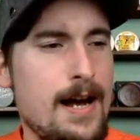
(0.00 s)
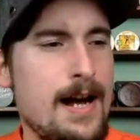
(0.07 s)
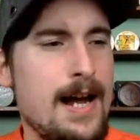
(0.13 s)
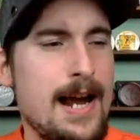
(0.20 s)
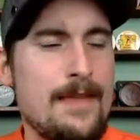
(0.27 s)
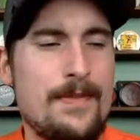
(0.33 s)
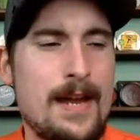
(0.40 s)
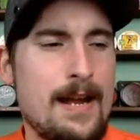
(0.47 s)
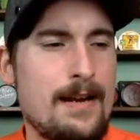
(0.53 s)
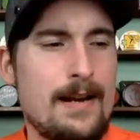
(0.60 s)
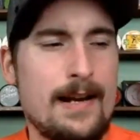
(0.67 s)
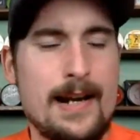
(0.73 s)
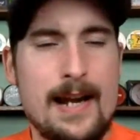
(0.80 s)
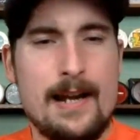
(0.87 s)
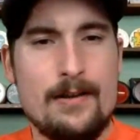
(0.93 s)
And then
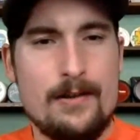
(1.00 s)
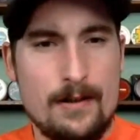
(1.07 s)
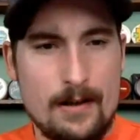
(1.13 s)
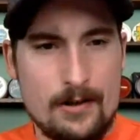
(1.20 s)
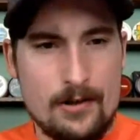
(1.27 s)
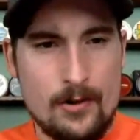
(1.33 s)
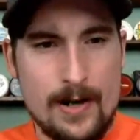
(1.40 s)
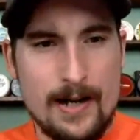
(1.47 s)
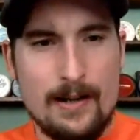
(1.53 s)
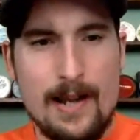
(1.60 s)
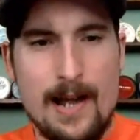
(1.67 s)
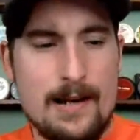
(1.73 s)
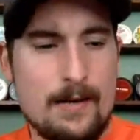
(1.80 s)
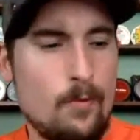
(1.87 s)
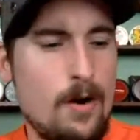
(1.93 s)
again, drink a
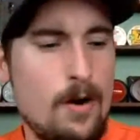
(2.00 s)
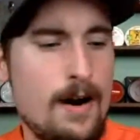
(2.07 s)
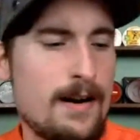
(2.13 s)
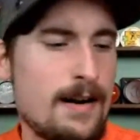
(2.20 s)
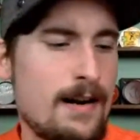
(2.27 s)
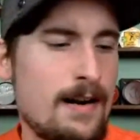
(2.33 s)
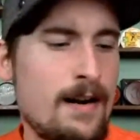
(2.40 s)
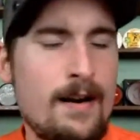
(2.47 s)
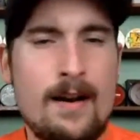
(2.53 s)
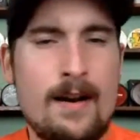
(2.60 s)
lot of water